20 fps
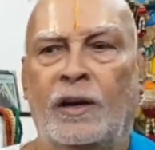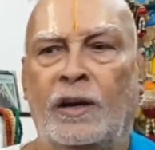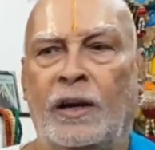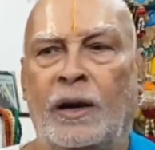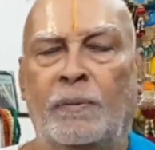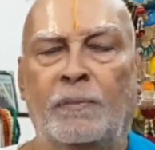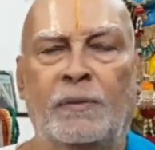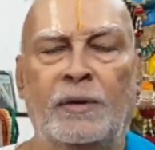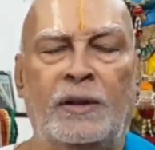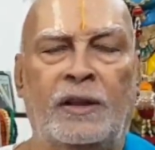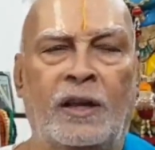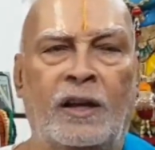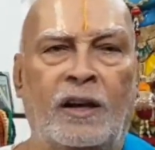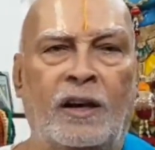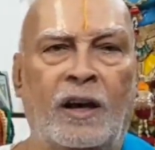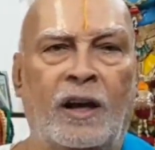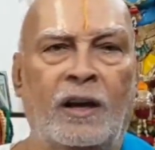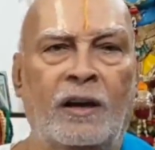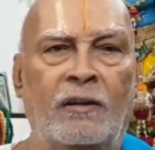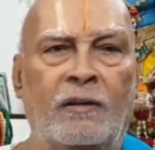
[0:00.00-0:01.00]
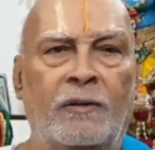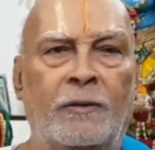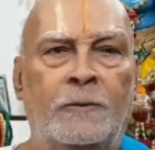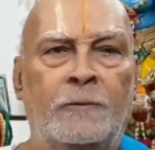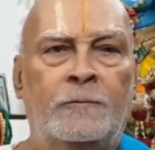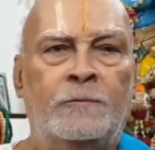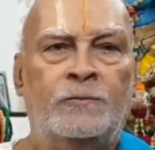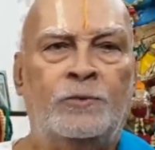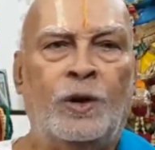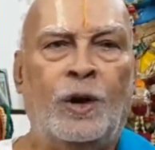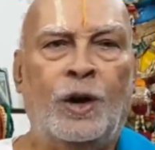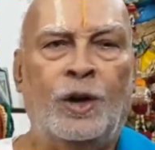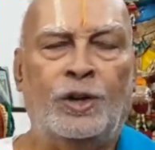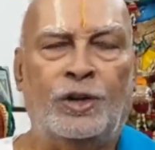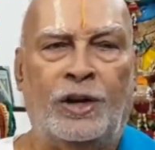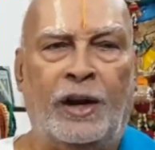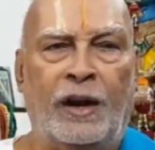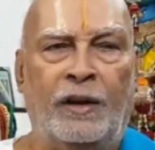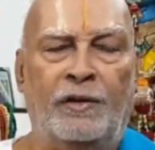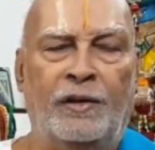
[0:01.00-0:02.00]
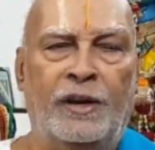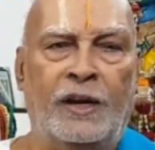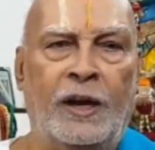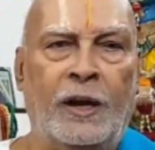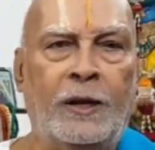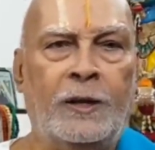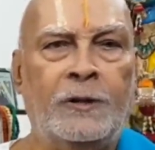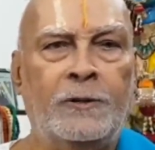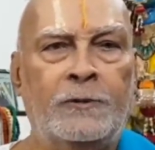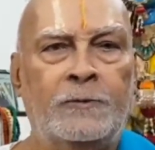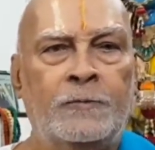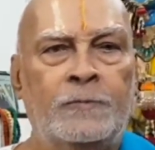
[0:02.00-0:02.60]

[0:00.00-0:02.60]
a mythical savior,